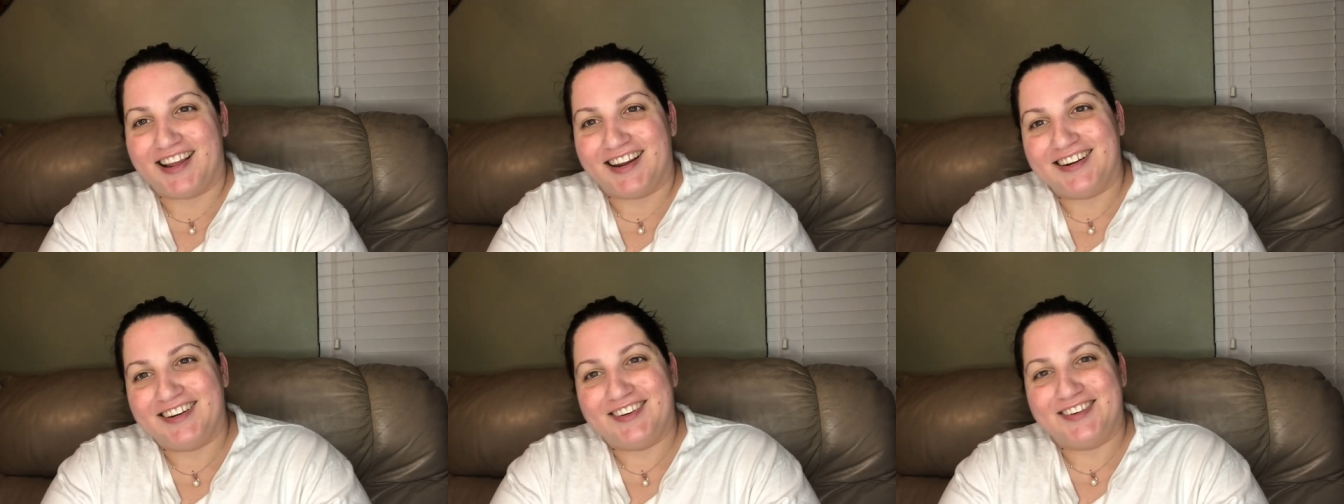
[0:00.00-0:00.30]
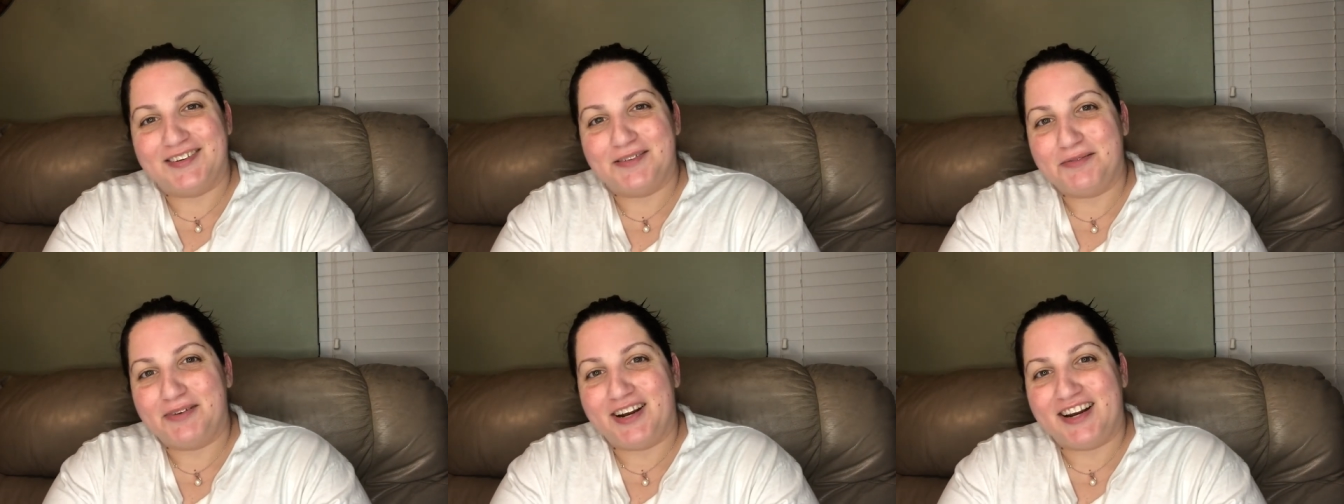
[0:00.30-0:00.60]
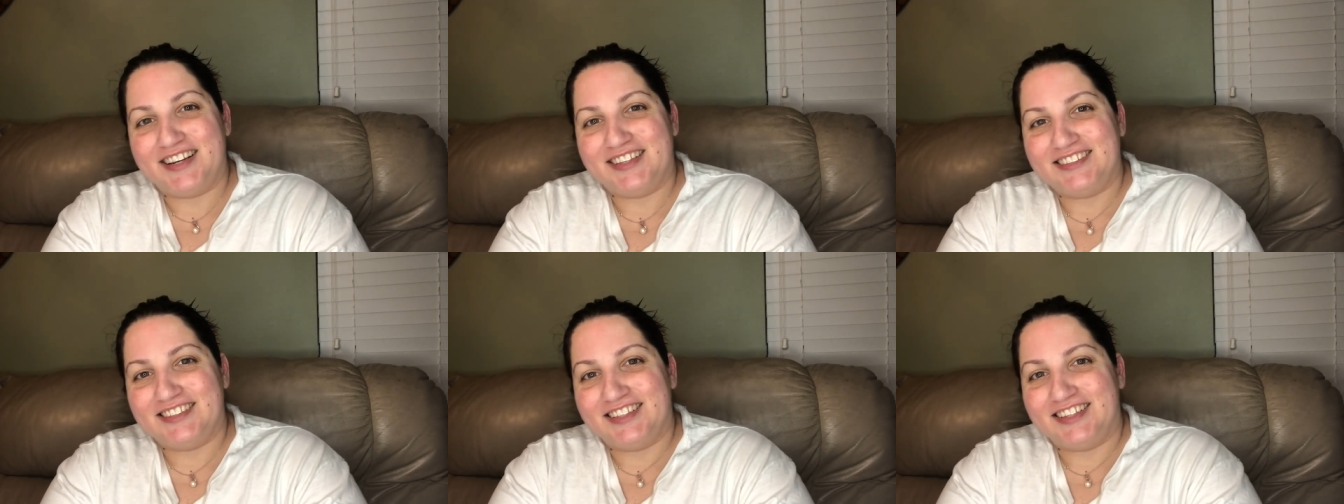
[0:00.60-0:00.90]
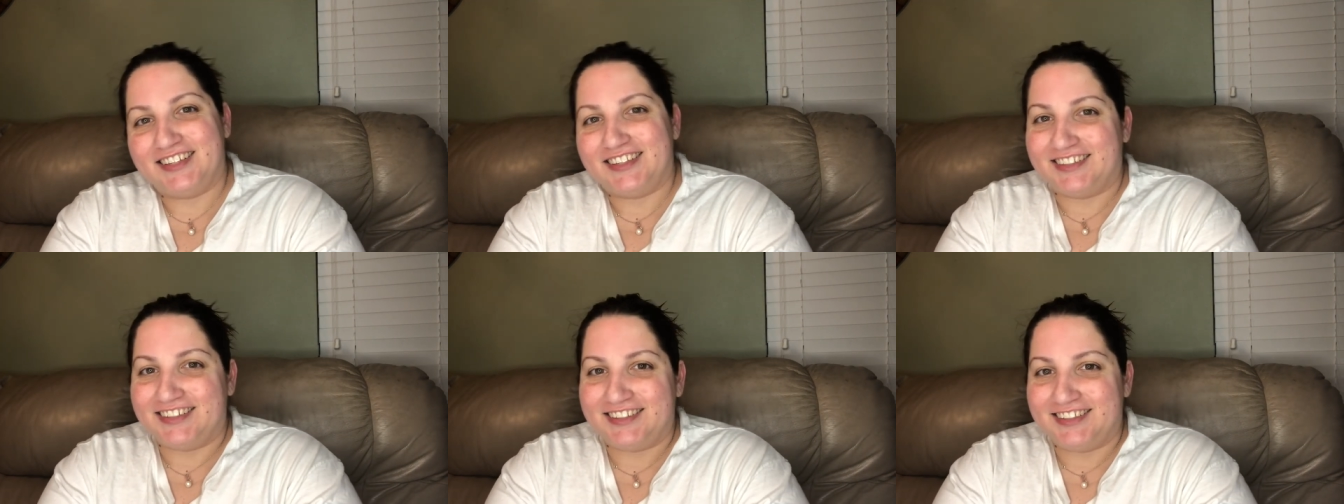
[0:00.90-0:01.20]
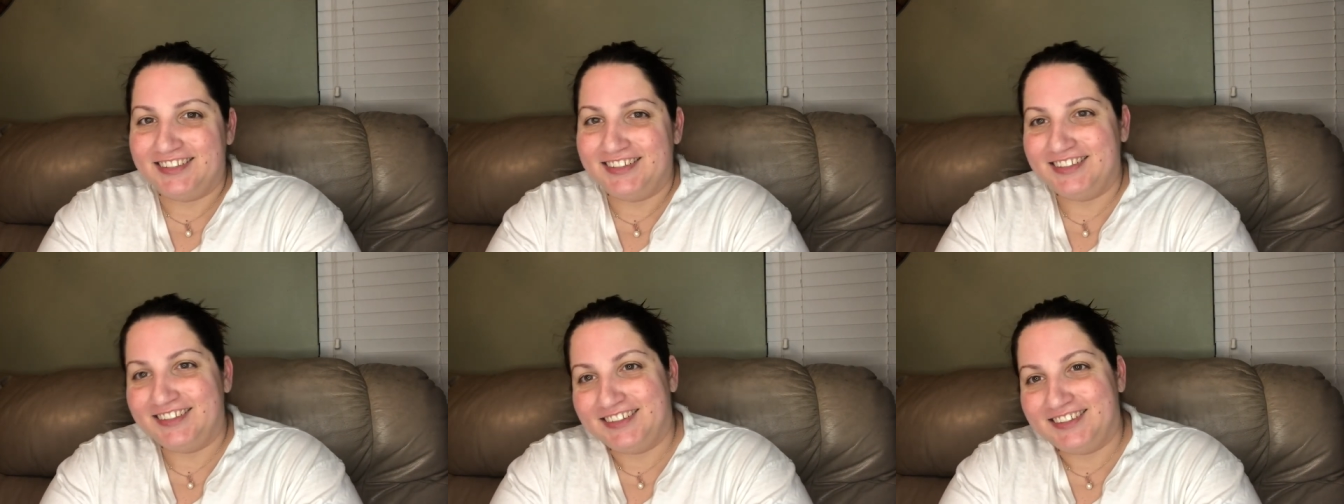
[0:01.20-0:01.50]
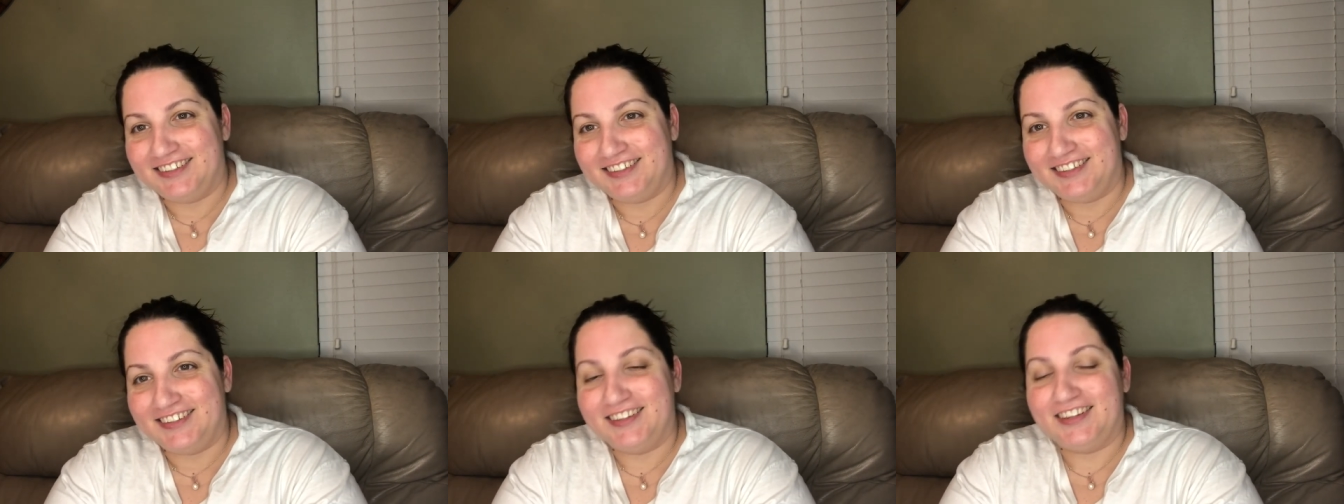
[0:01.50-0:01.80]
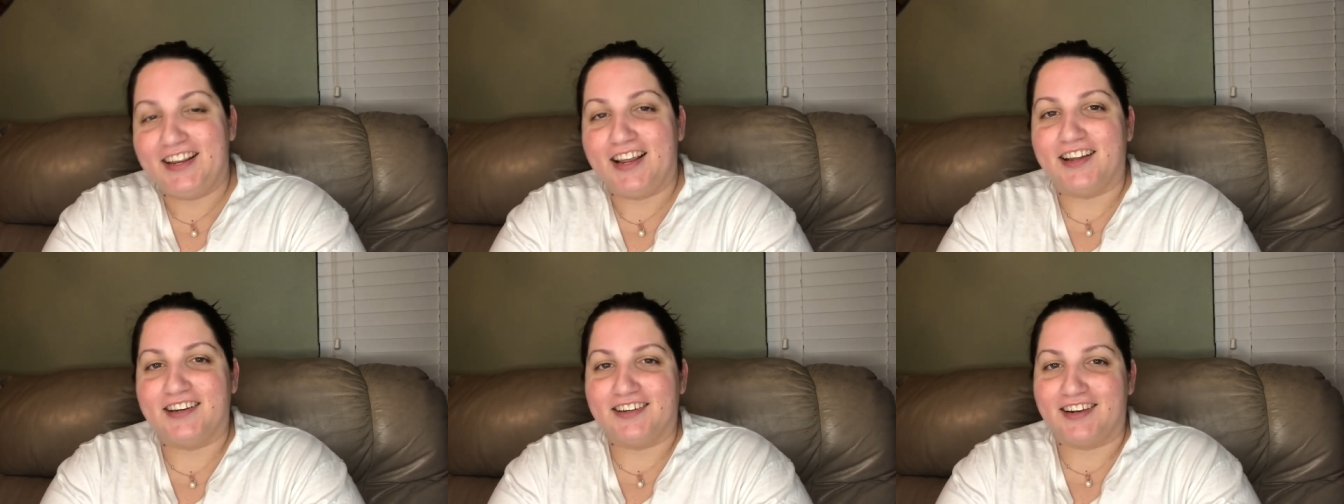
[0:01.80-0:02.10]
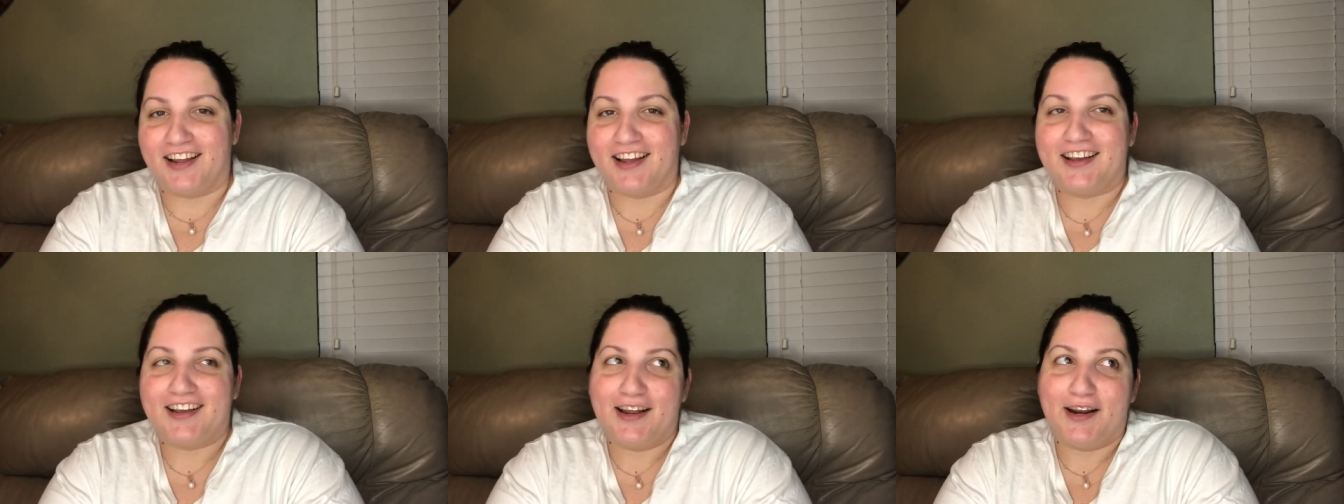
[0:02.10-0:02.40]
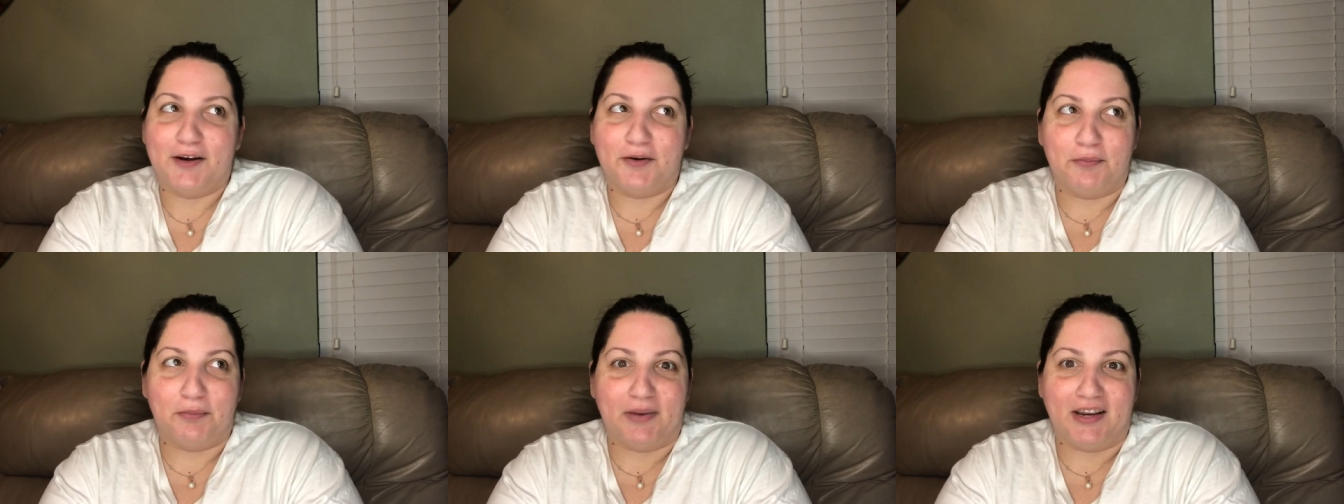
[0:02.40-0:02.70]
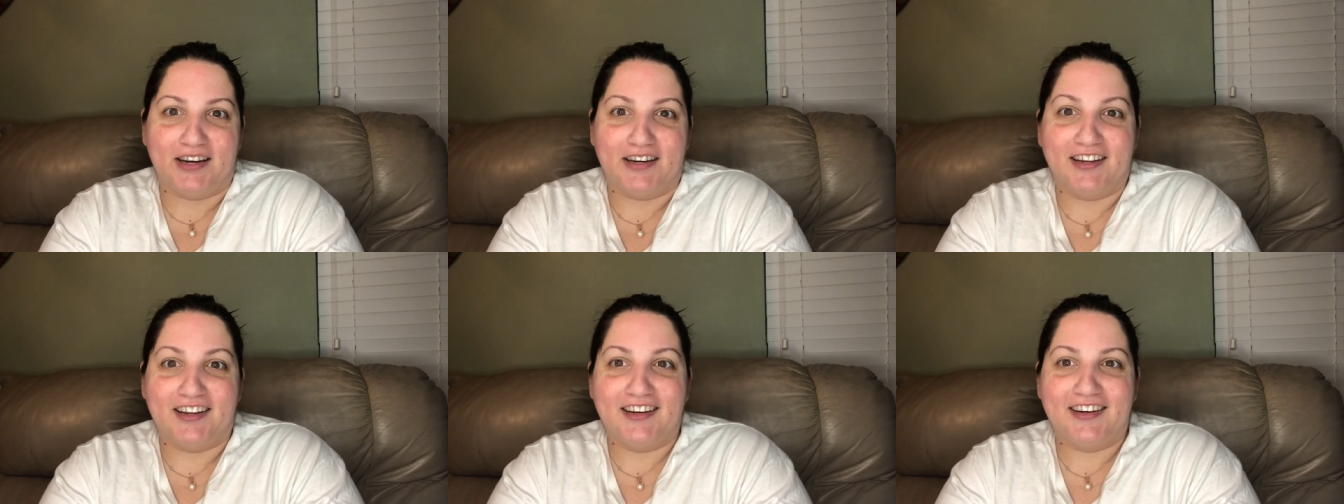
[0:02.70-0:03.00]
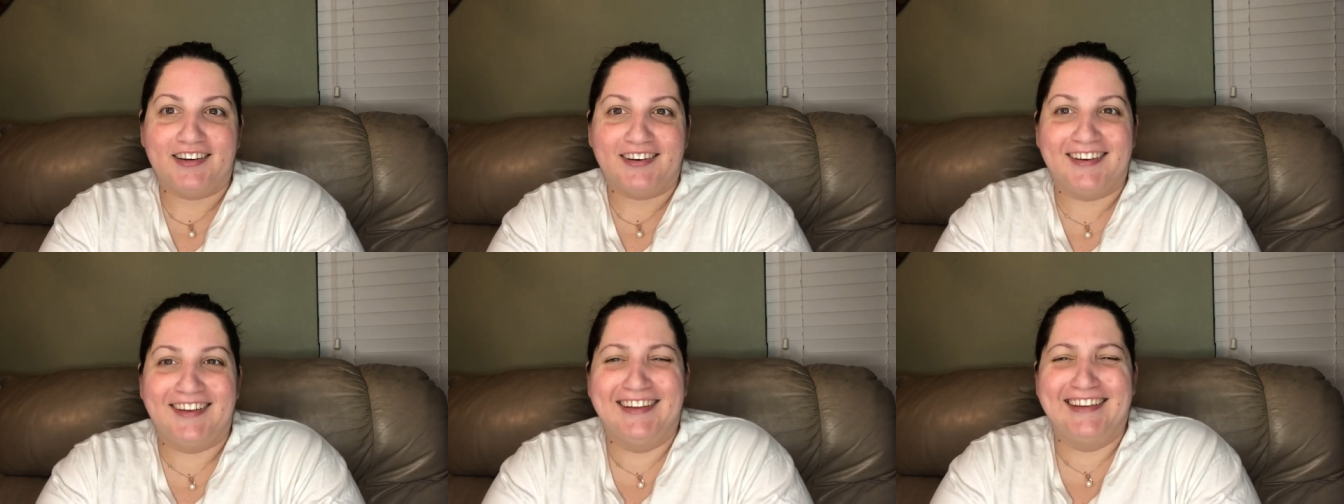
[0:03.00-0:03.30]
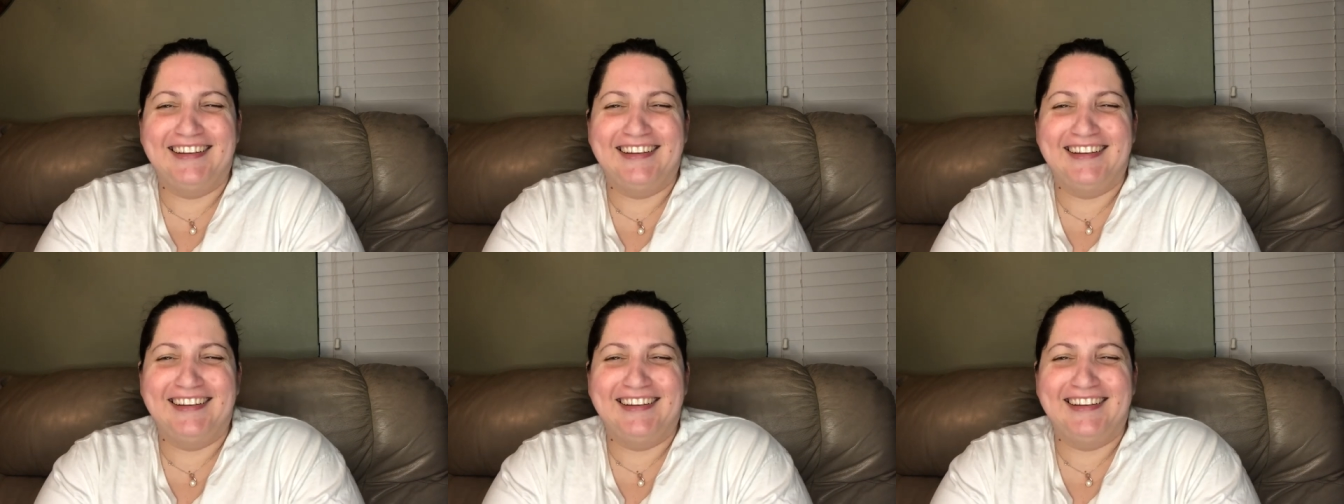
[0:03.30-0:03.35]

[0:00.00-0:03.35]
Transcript: I know I'm crazy. Yeah, I kind of mean it.